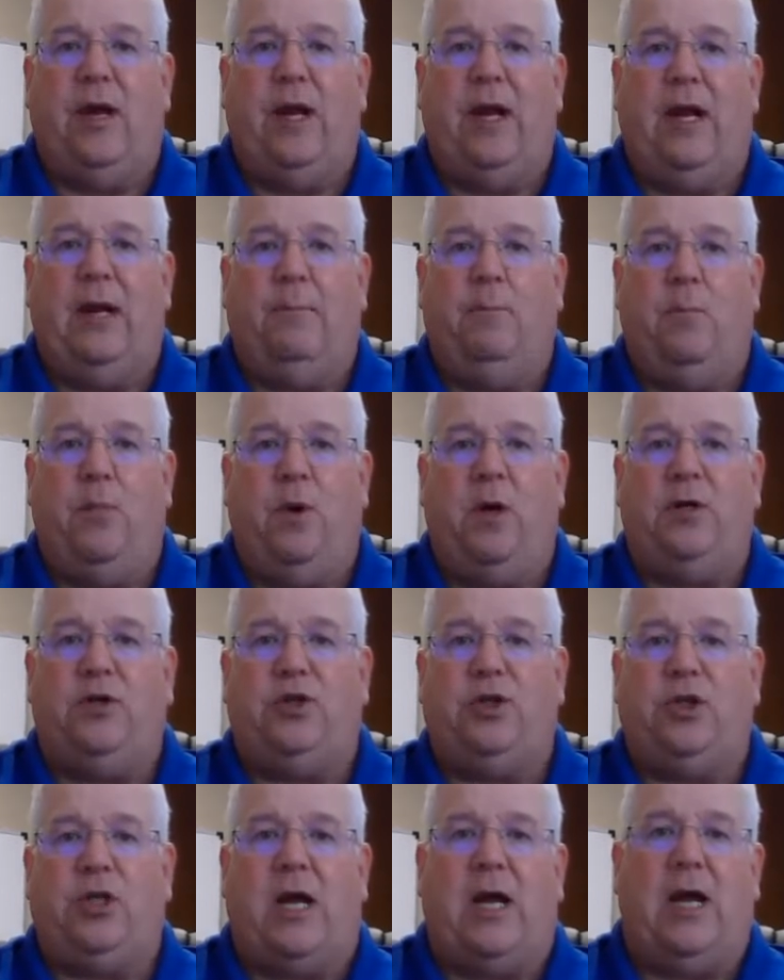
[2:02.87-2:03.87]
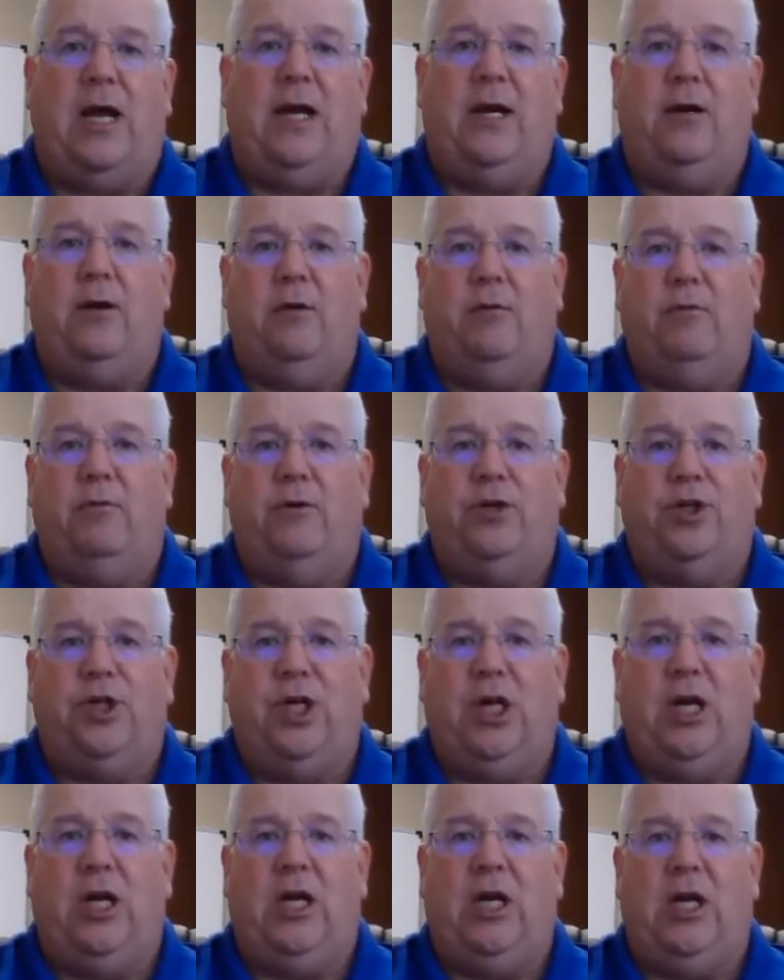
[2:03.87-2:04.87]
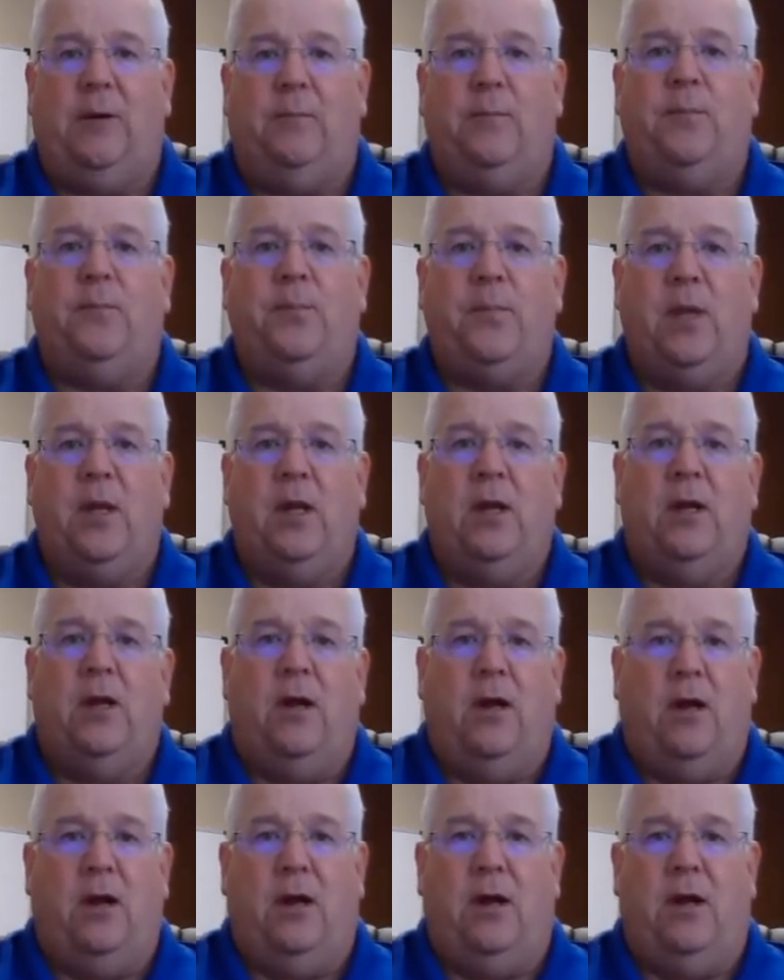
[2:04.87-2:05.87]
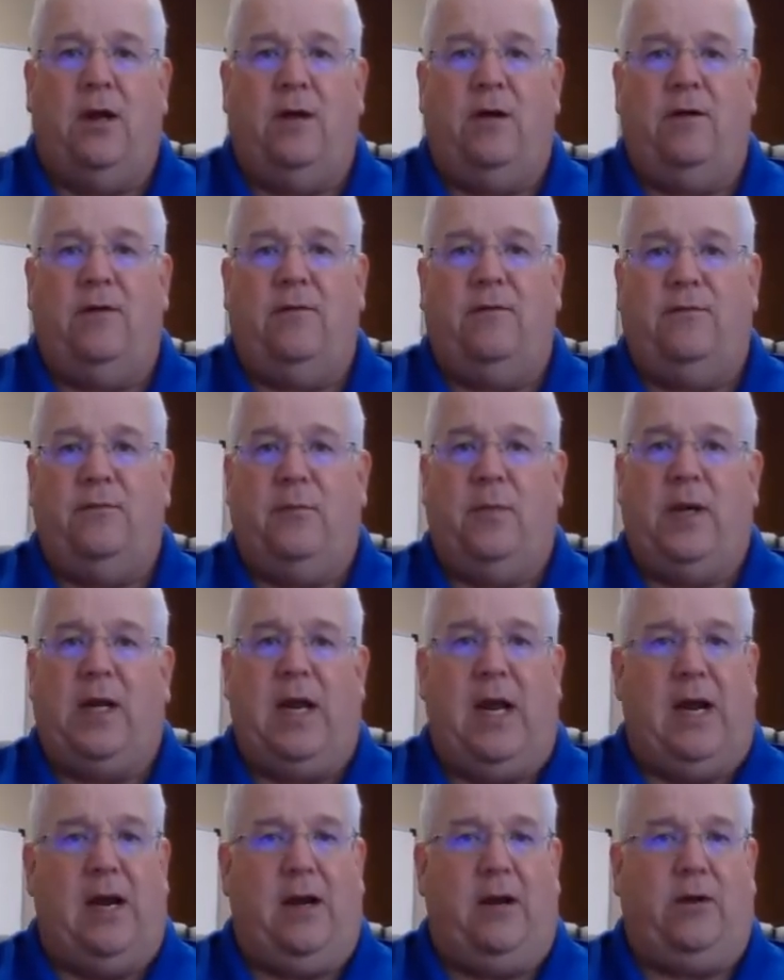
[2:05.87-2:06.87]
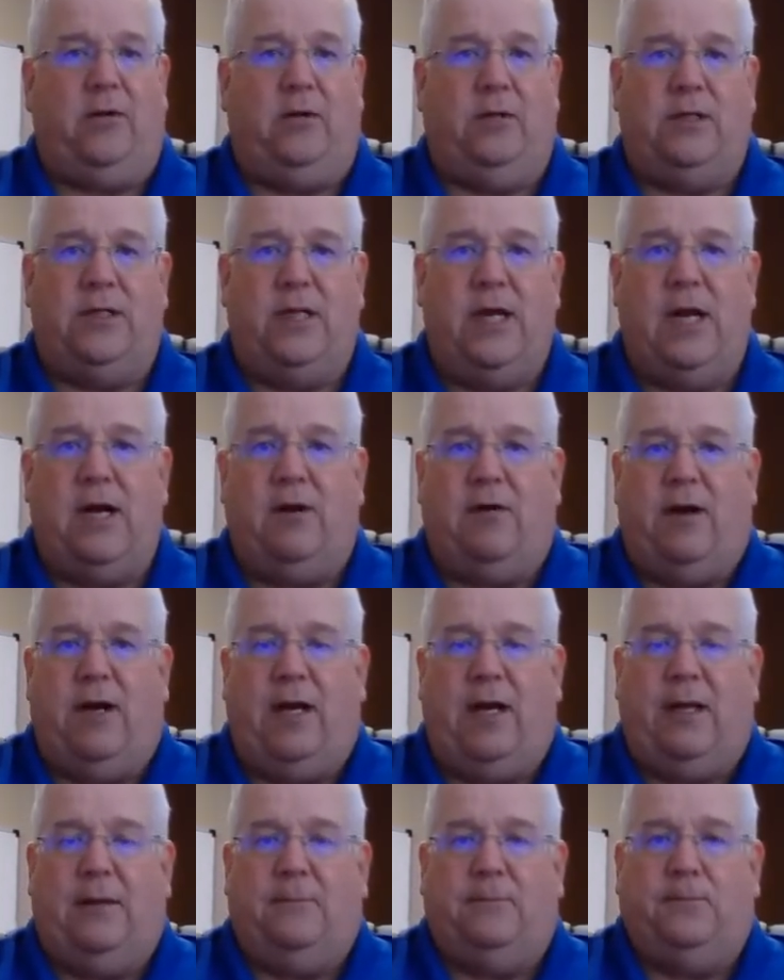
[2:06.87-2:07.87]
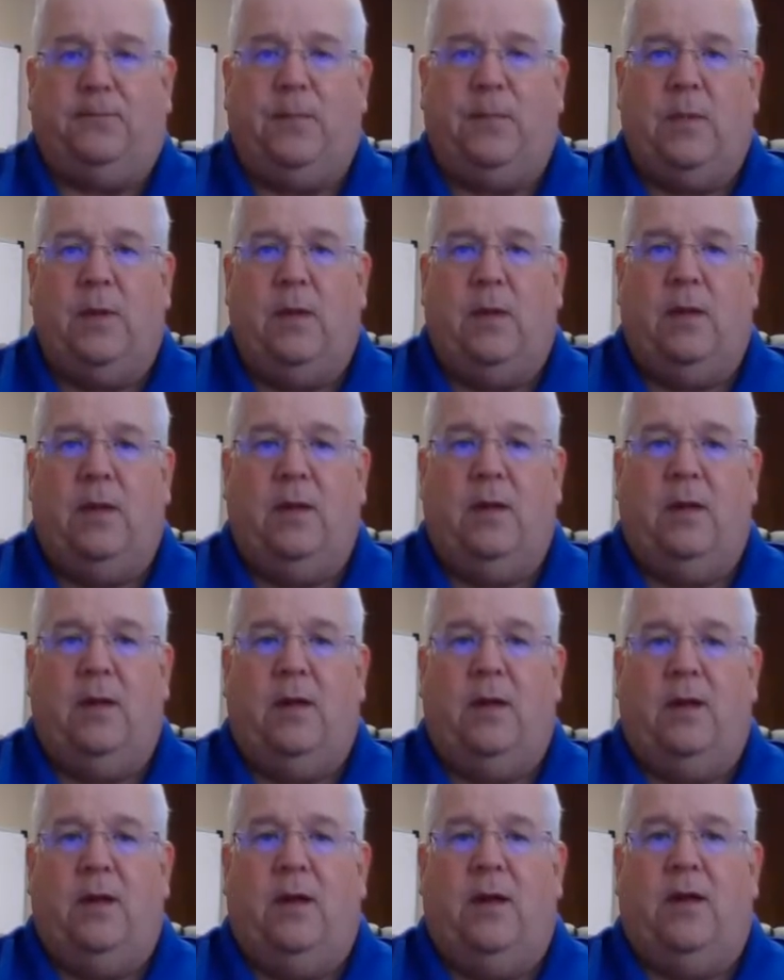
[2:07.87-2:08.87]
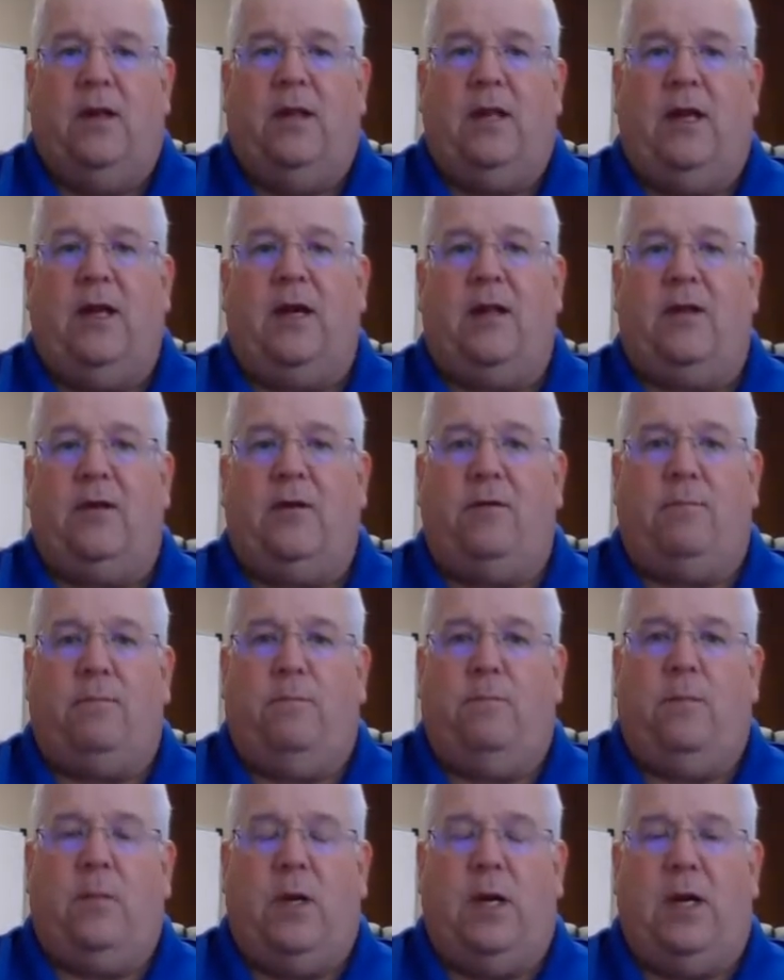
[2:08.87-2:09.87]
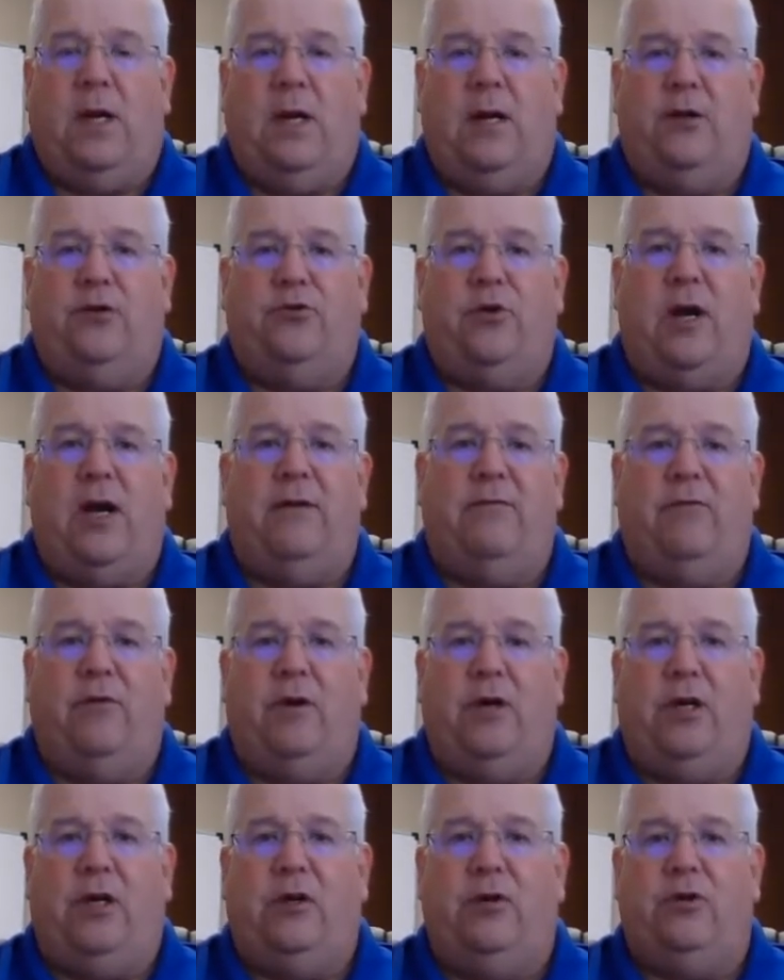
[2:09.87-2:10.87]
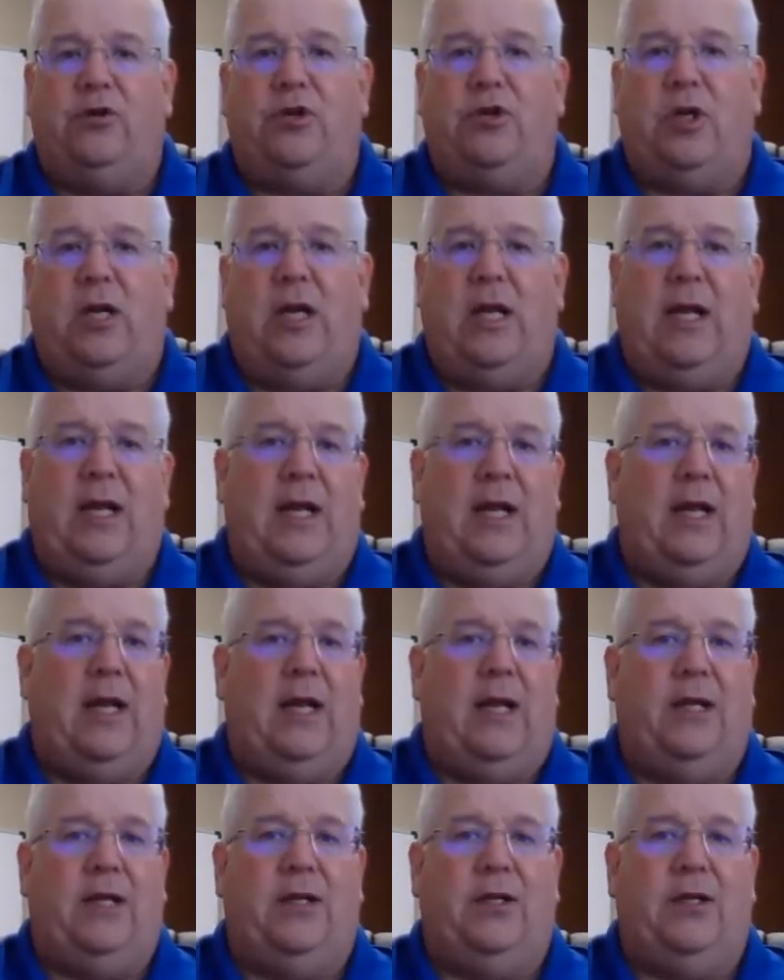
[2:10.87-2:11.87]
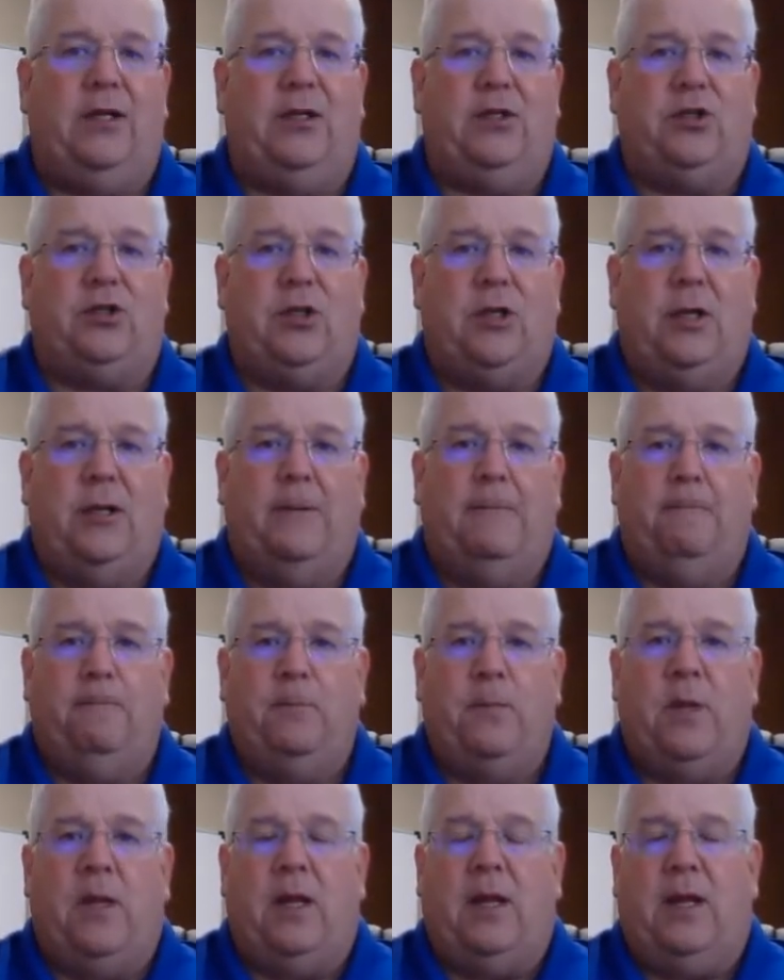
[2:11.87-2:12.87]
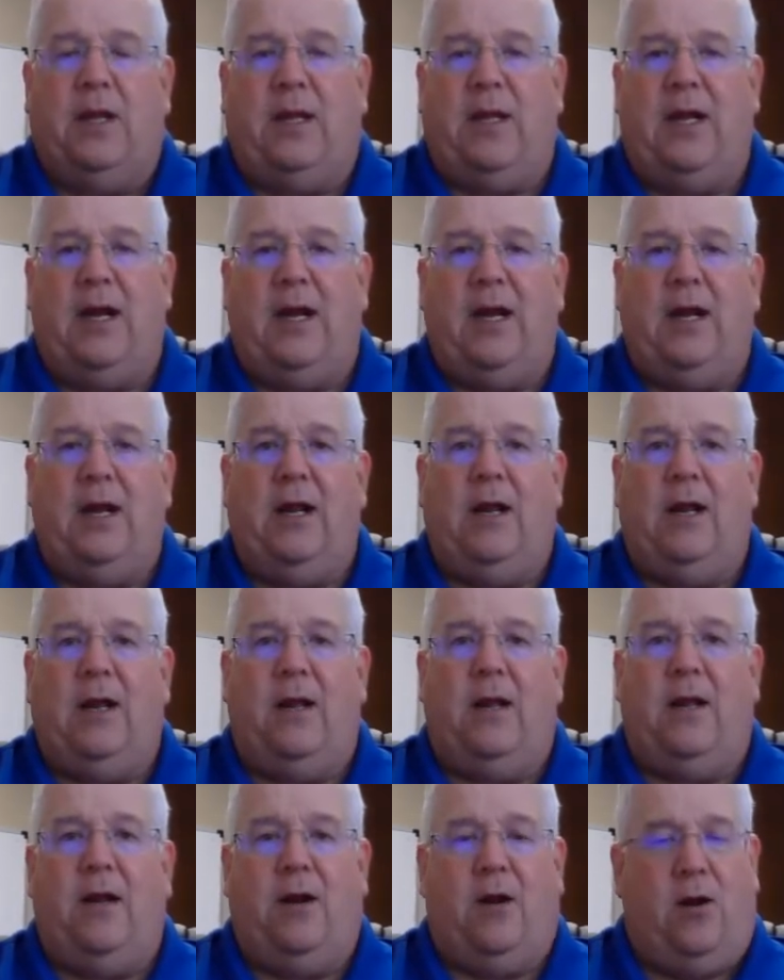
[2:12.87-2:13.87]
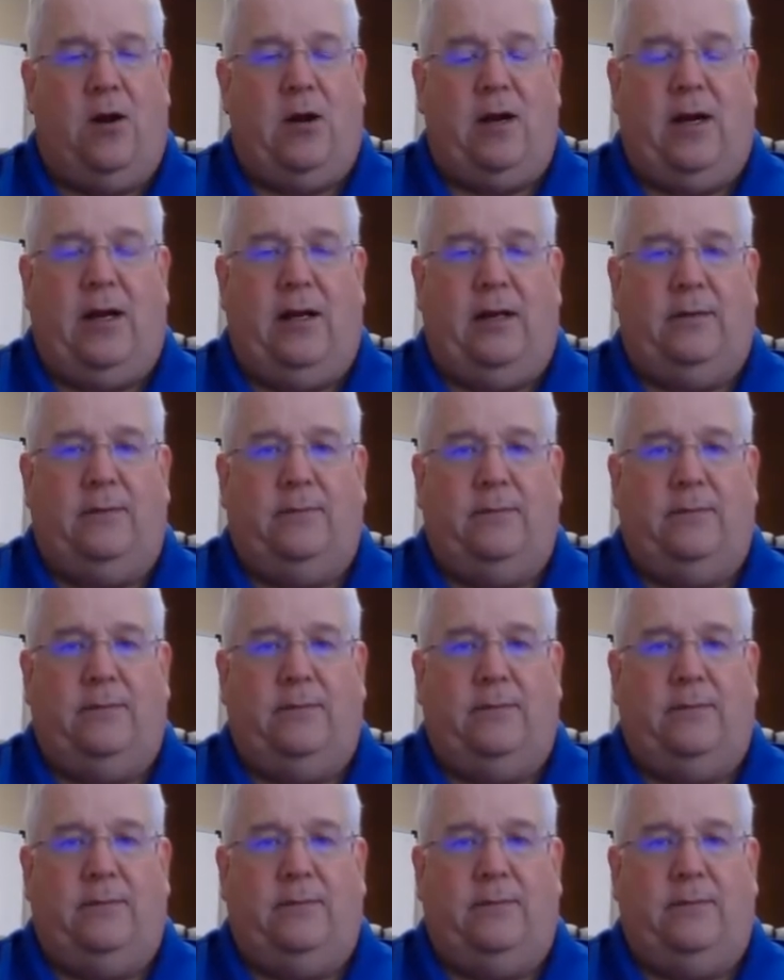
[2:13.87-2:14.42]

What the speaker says: a much tighter regime of mechanical integrity. The other driver usually is getting an audit.